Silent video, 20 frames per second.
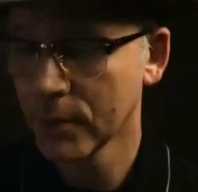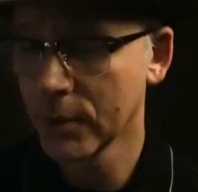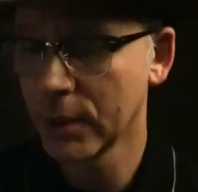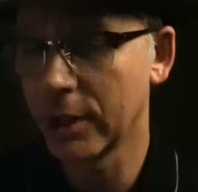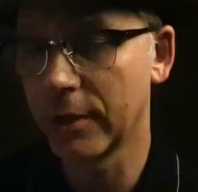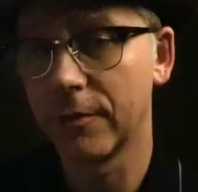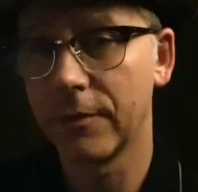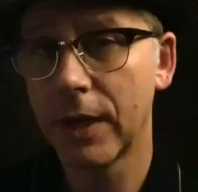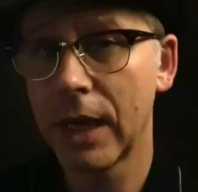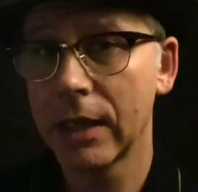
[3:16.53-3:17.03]

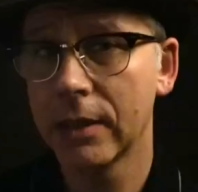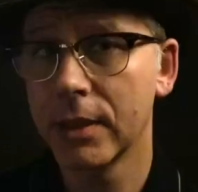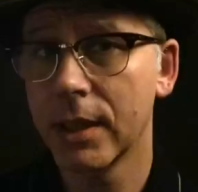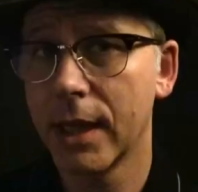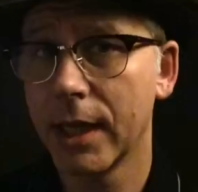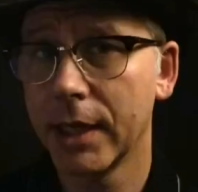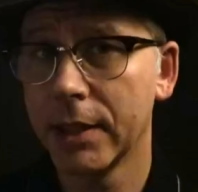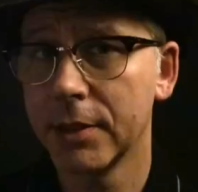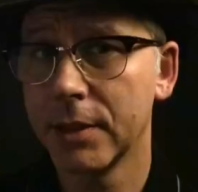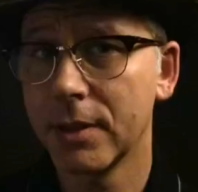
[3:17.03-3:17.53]
In fact, I
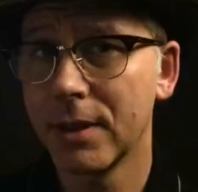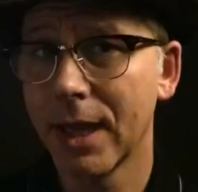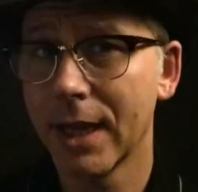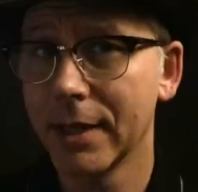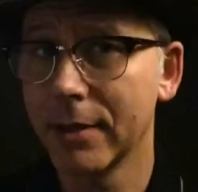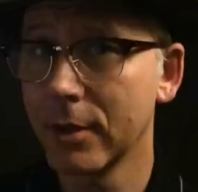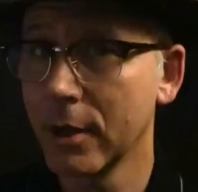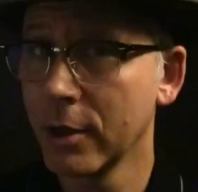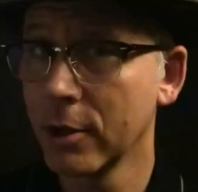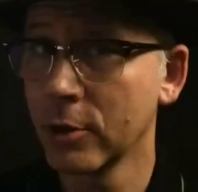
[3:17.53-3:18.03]
had to
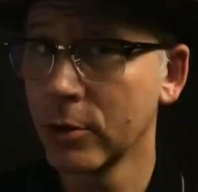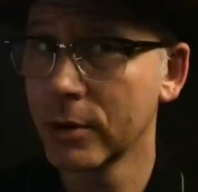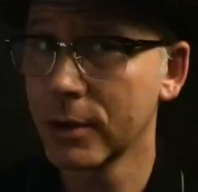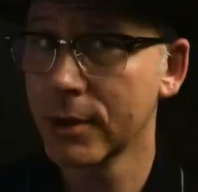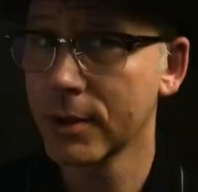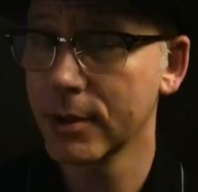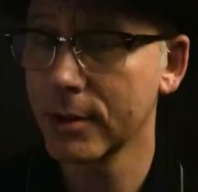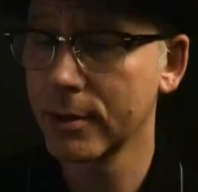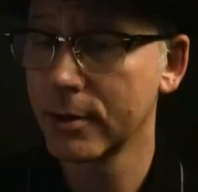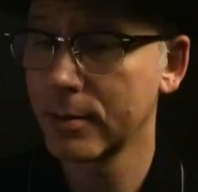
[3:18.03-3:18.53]
take
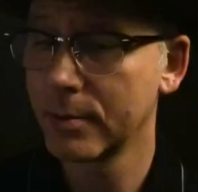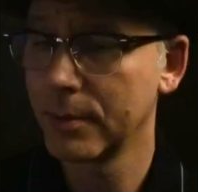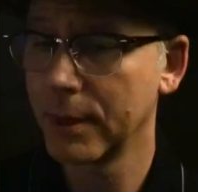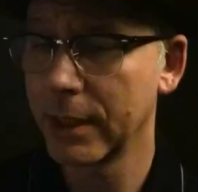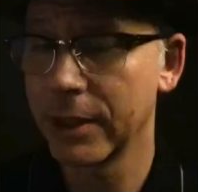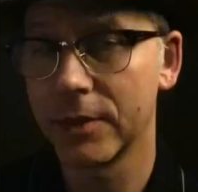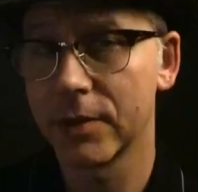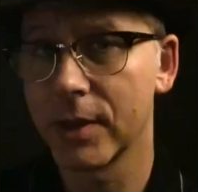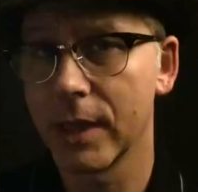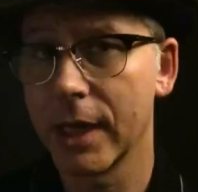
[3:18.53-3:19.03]
notes
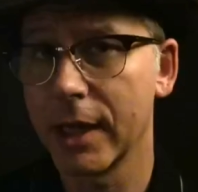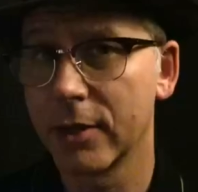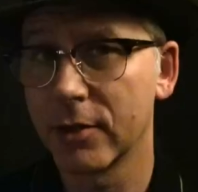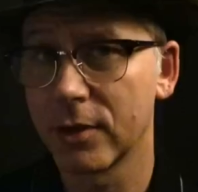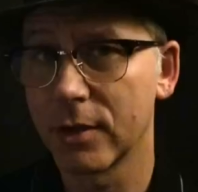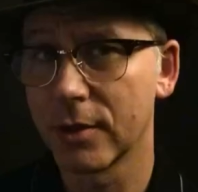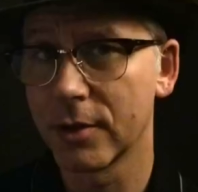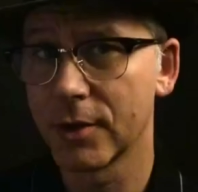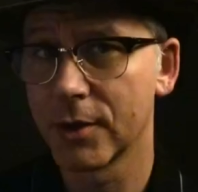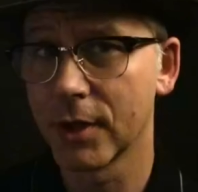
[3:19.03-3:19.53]
because the
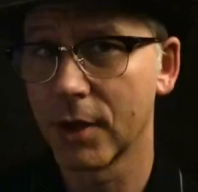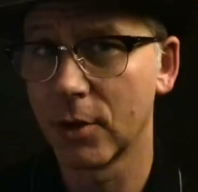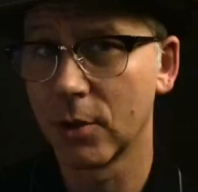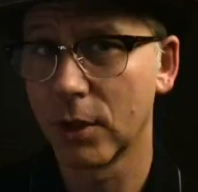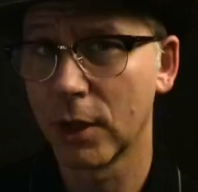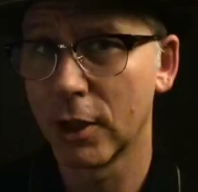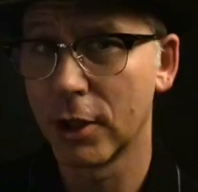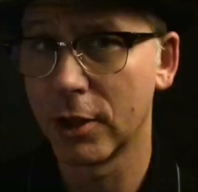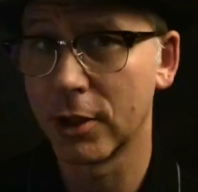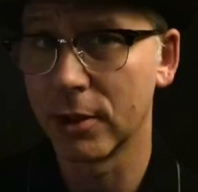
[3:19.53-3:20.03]
answer is so
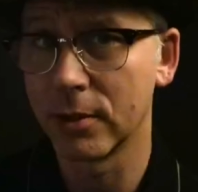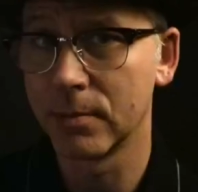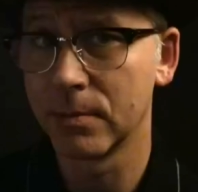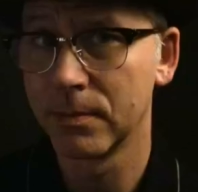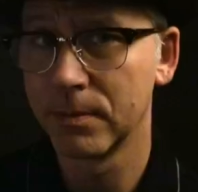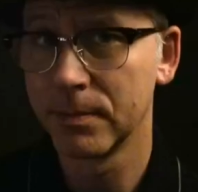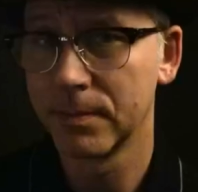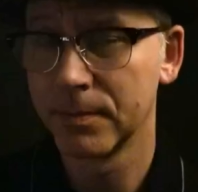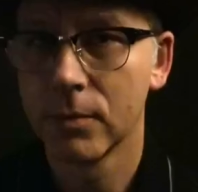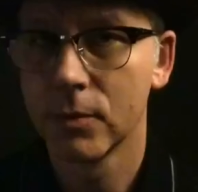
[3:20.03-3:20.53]
long.
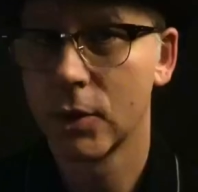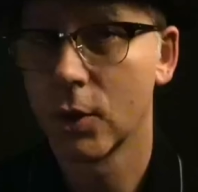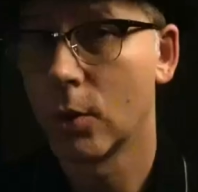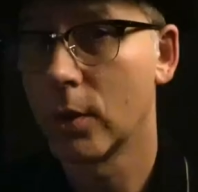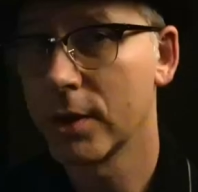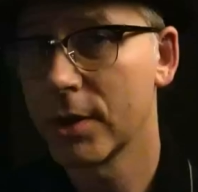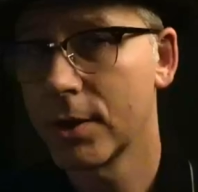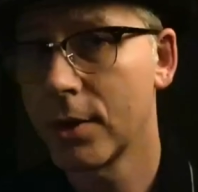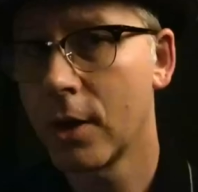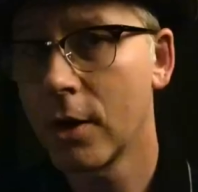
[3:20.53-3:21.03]
So
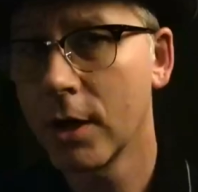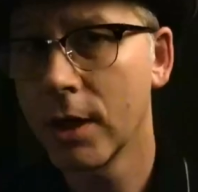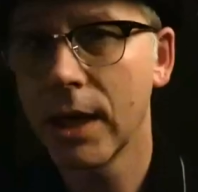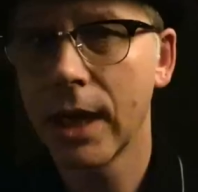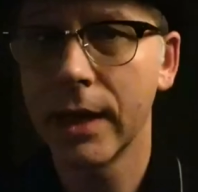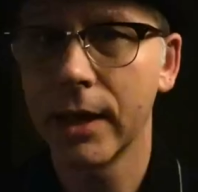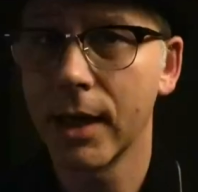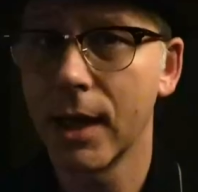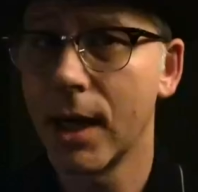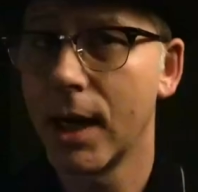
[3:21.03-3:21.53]
I'll start
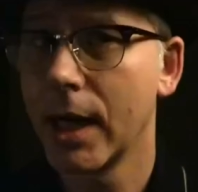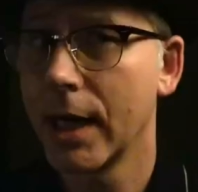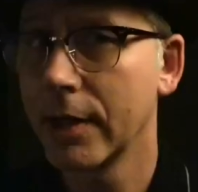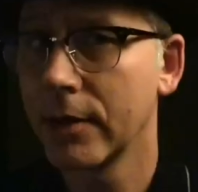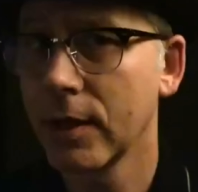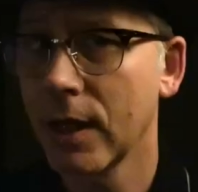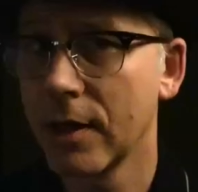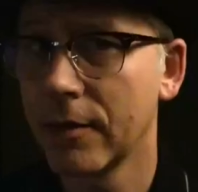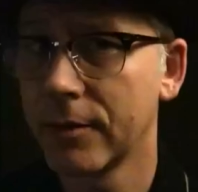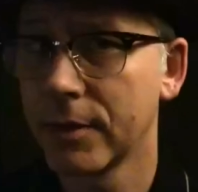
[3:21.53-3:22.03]
at a high
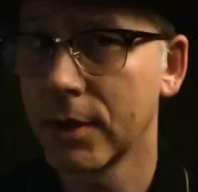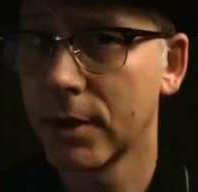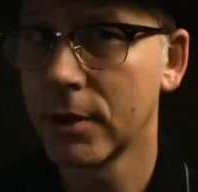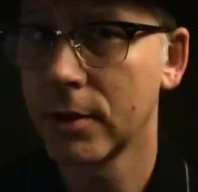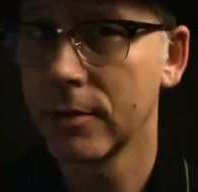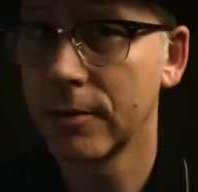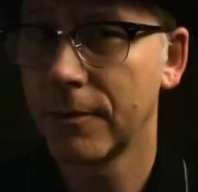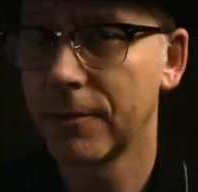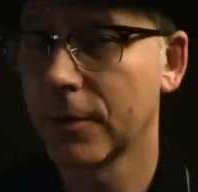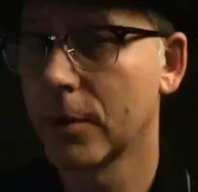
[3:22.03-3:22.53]

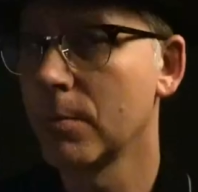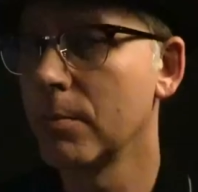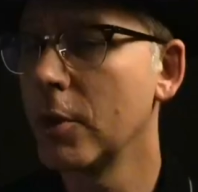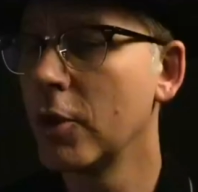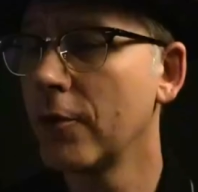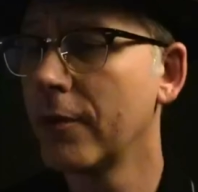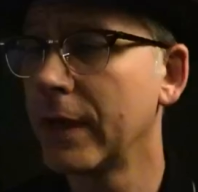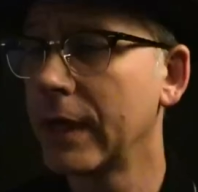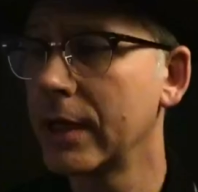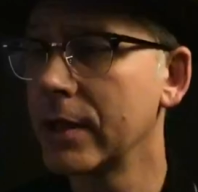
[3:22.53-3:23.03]
level. For
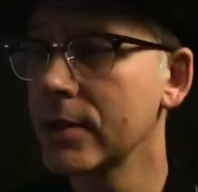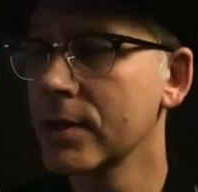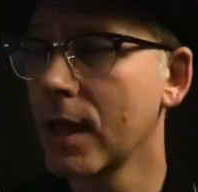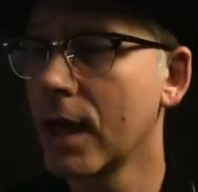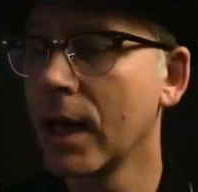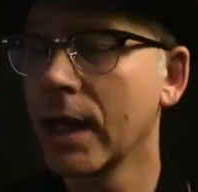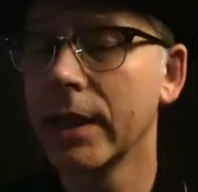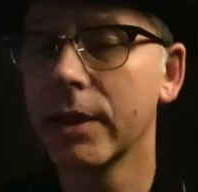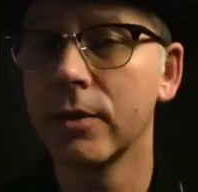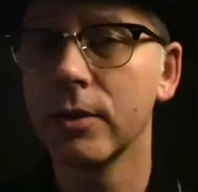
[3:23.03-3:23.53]
movies,
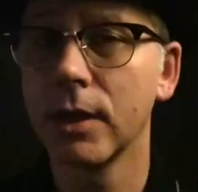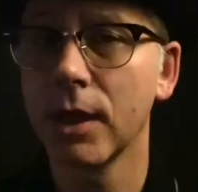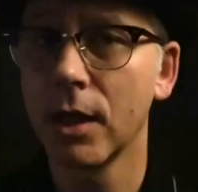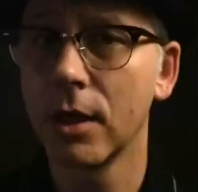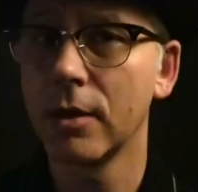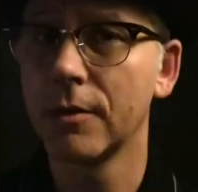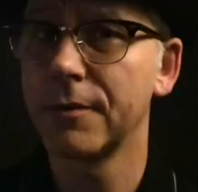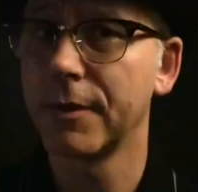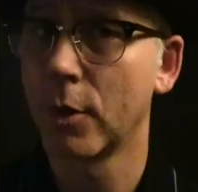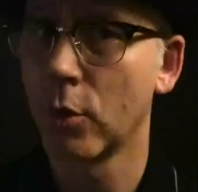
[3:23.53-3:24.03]
I
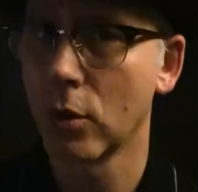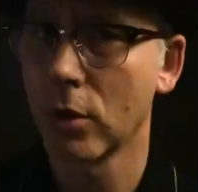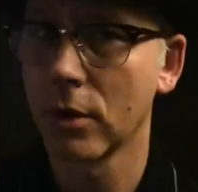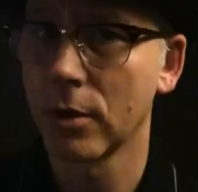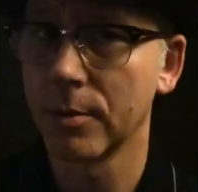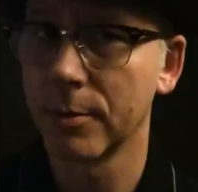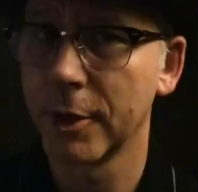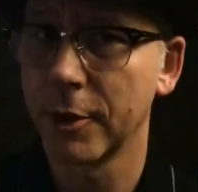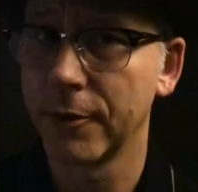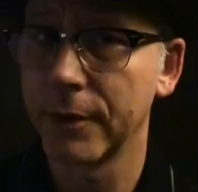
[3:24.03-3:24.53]
love horror
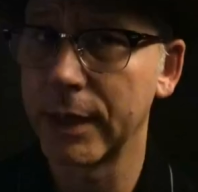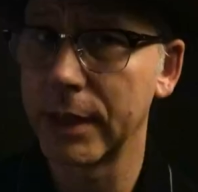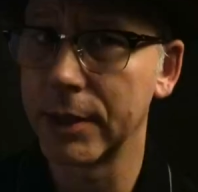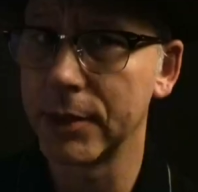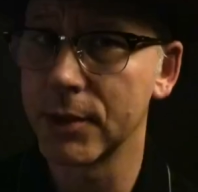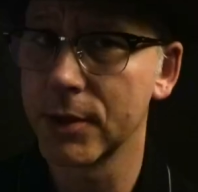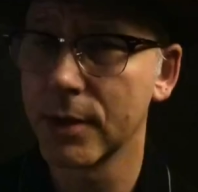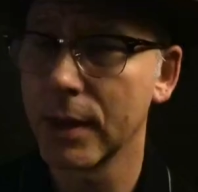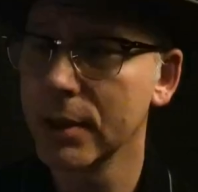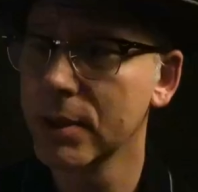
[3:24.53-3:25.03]

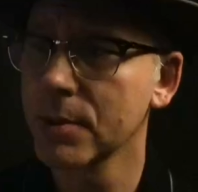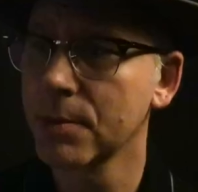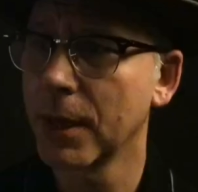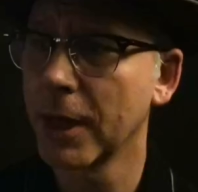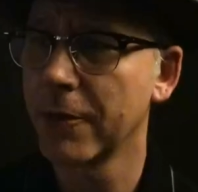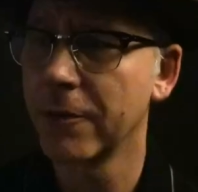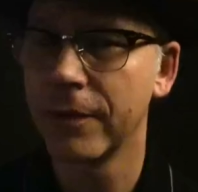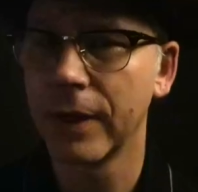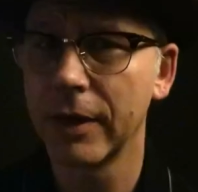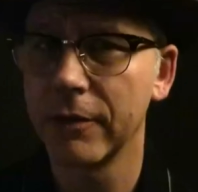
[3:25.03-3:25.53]
movies. That's my
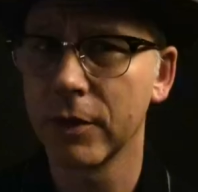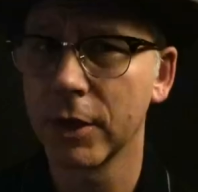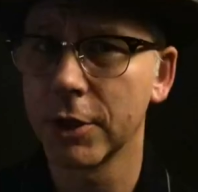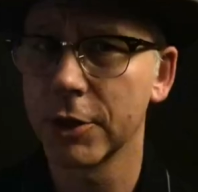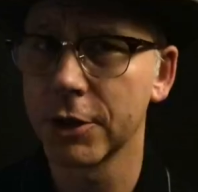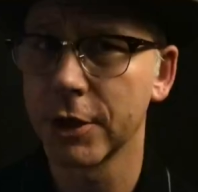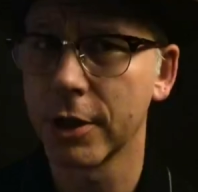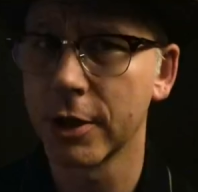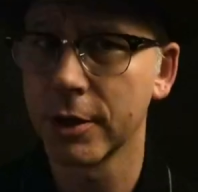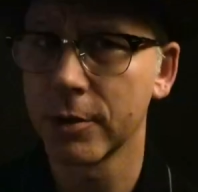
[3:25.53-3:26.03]
favorite
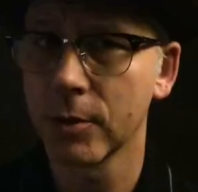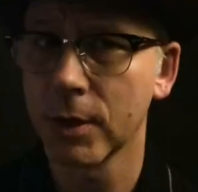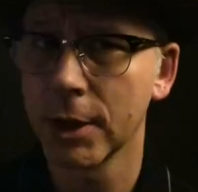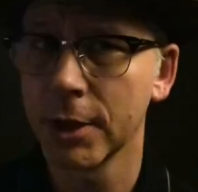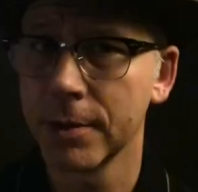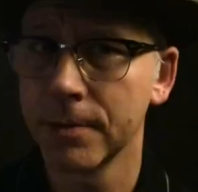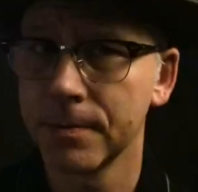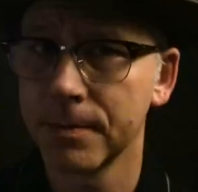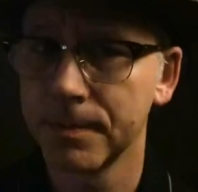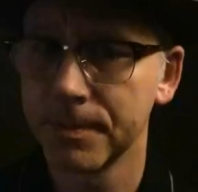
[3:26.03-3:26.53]

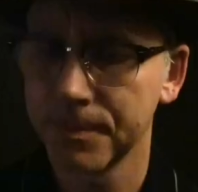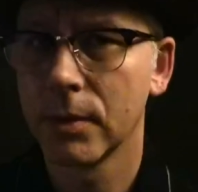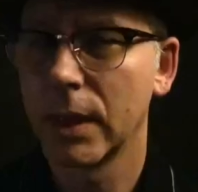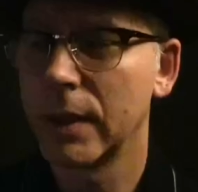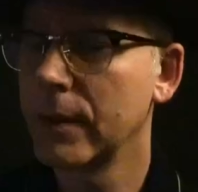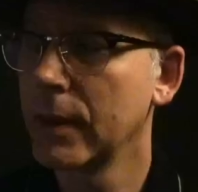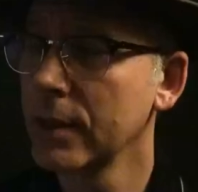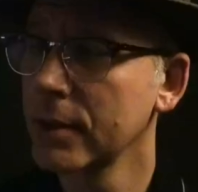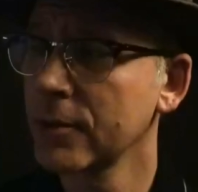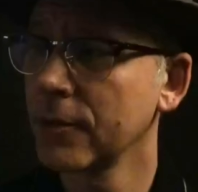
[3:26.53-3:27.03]
genre.
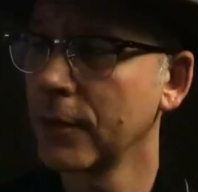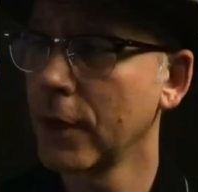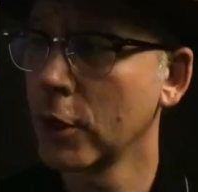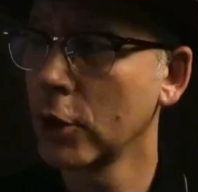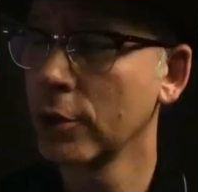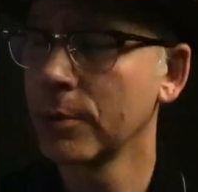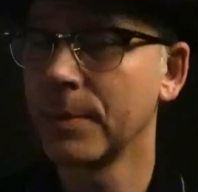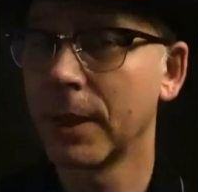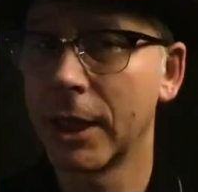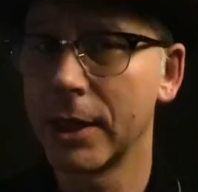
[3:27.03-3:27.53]
And that's
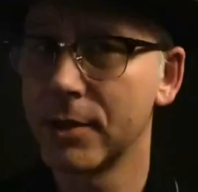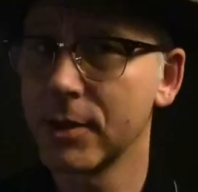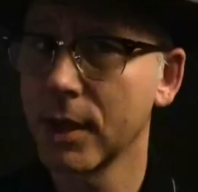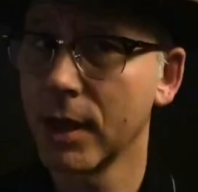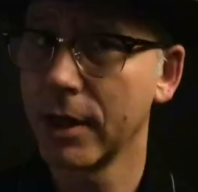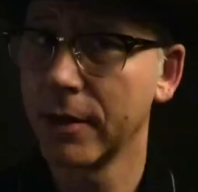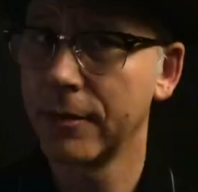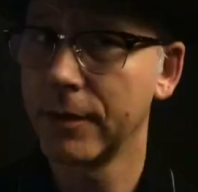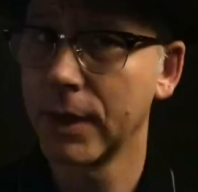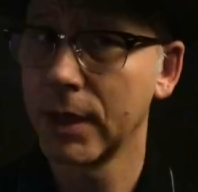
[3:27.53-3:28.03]
followed by
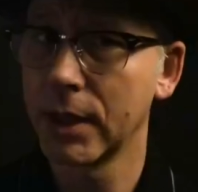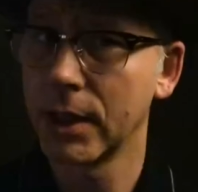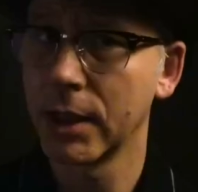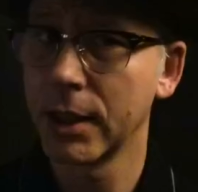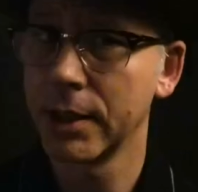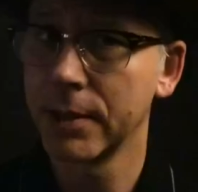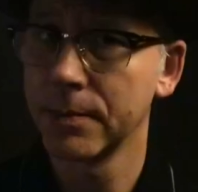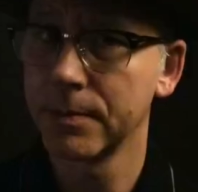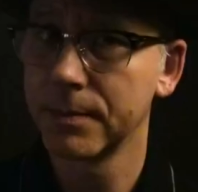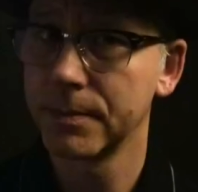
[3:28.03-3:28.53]

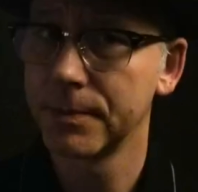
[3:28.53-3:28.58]
sci-fi.